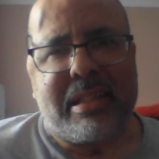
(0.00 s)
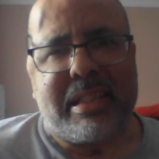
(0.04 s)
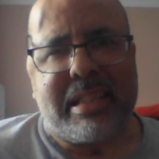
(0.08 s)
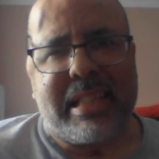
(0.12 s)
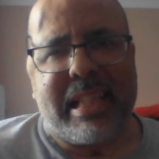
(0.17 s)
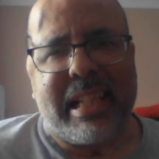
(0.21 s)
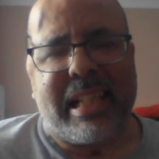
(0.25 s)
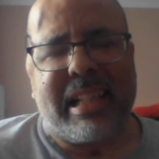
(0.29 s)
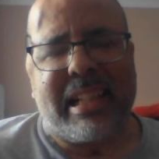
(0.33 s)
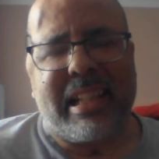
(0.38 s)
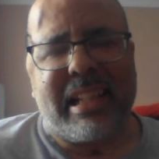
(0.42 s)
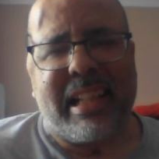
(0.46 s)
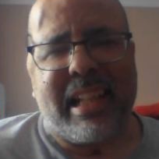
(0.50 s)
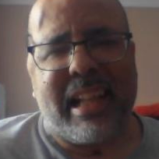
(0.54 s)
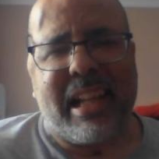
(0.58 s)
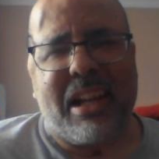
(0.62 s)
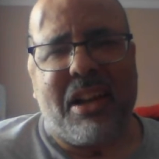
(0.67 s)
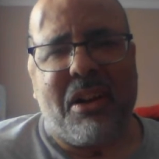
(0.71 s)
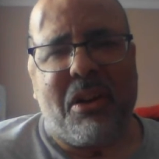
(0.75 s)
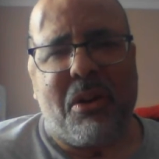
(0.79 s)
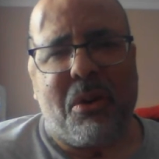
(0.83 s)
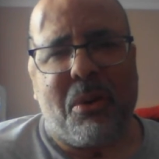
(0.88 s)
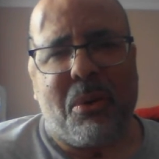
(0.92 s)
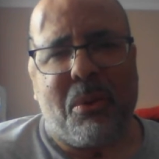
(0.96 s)

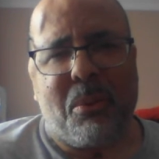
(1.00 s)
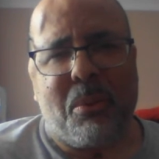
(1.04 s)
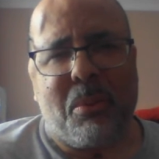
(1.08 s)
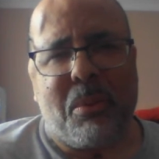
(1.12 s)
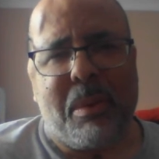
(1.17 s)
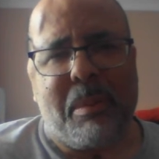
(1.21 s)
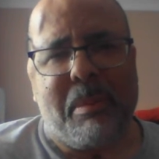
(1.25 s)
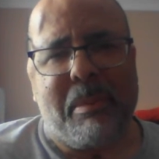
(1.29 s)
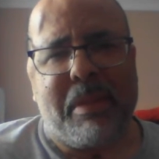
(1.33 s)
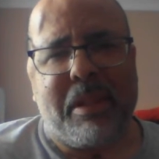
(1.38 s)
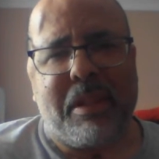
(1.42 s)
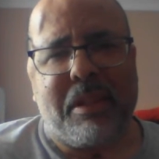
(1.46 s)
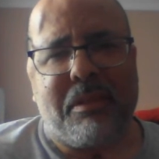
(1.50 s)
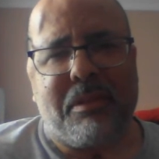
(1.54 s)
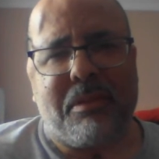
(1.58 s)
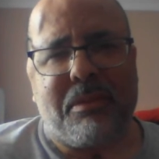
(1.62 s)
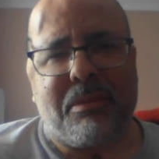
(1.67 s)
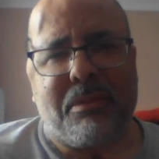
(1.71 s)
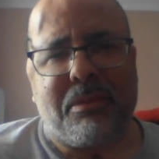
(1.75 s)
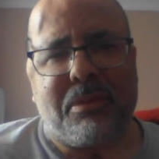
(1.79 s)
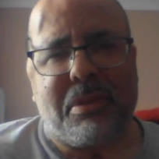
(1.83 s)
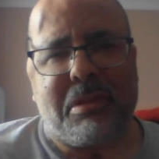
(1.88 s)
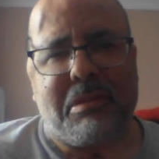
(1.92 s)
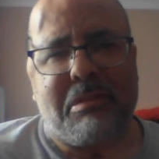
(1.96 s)
singling out
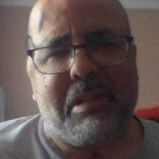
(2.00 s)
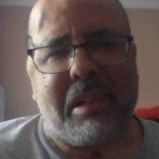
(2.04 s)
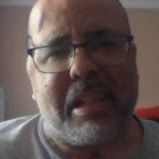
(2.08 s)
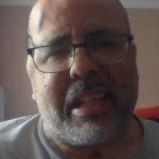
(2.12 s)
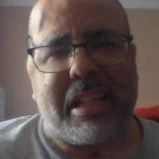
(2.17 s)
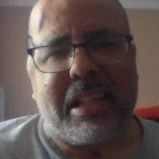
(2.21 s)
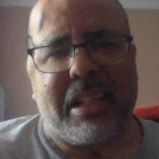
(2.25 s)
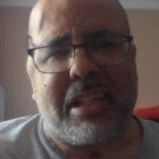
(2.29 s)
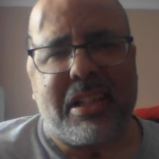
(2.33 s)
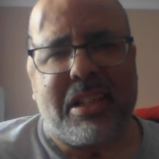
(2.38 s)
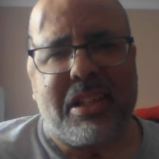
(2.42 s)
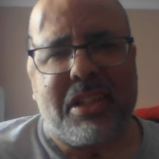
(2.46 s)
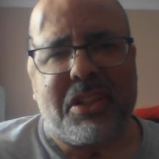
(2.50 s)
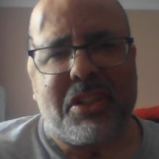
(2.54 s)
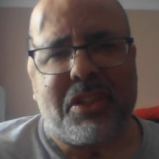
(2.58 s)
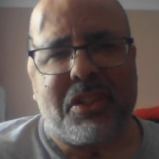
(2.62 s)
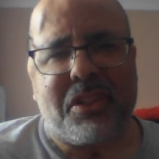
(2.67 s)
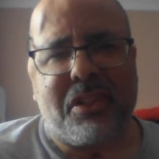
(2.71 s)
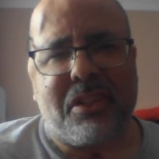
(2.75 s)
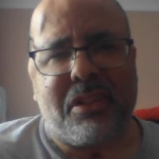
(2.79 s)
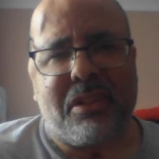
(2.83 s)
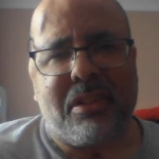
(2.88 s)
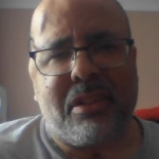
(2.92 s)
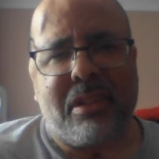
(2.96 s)
women for
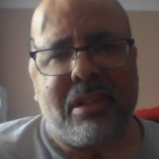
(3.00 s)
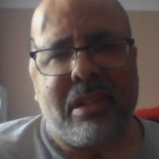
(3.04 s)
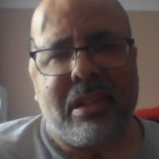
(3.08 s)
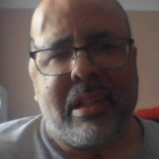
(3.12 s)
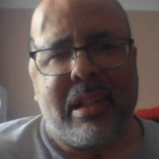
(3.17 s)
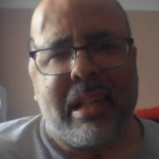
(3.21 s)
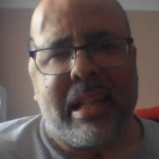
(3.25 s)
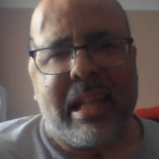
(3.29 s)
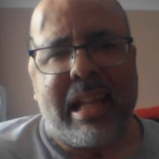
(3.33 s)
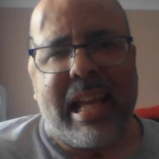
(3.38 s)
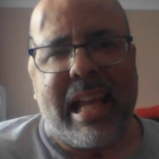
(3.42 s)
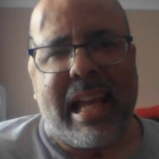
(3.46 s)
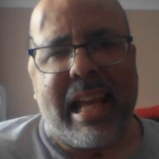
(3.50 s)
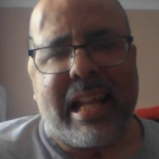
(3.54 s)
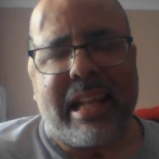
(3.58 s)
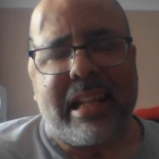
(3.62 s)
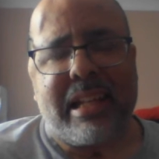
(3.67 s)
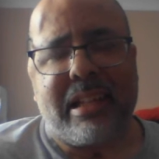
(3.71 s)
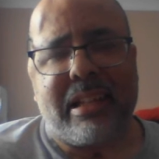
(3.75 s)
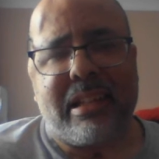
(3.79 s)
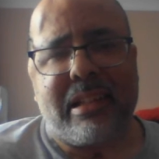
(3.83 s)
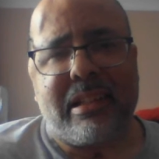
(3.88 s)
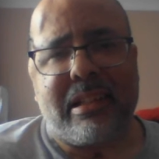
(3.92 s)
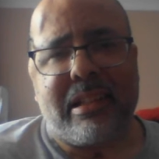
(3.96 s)
recognition
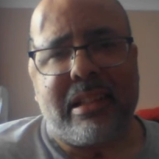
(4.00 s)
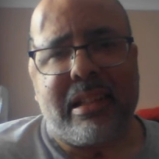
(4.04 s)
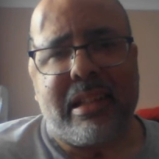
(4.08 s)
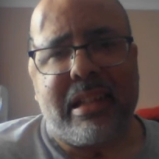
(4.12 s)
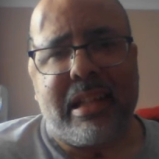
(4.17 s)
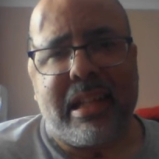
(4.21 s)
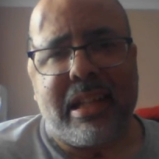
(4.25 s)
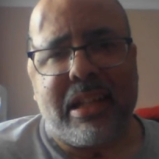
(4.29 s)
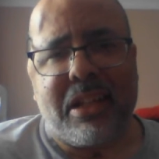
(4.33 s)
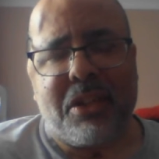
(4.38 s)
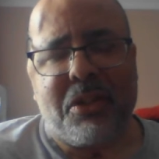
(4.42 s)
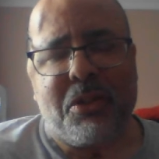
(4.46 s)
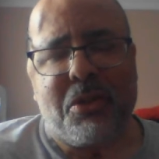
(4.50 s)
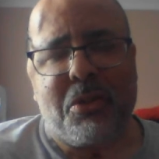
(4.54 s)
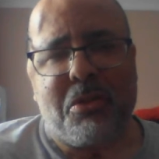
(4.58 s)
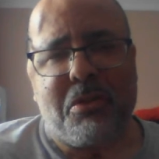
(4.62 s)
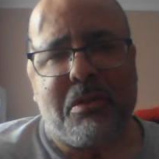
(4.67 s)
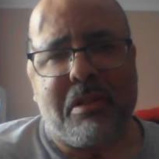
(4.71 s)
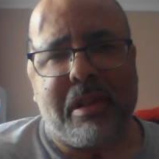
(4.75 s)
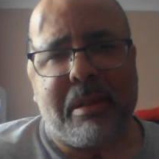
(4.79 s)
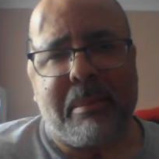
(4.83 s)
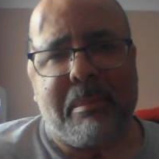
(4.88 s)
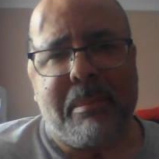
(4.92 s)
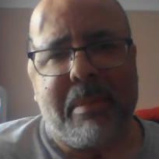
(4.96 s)
and
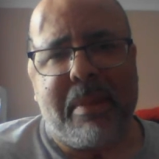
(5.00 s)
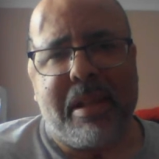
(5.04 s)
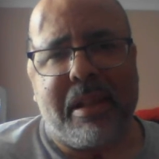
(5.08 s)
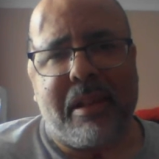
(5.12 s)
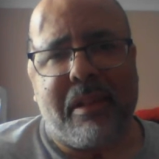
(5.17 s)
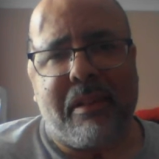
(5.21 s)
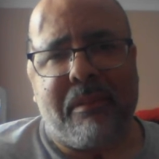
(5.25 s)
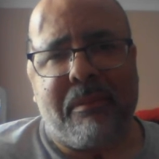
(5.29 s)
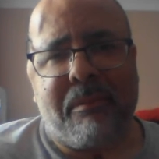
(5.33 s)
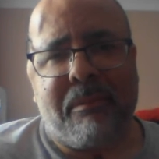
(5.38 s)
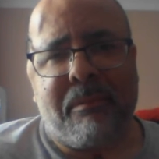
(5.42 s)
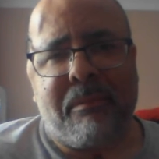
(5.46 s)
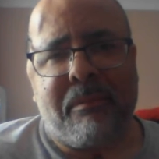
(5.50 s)
ignoring men.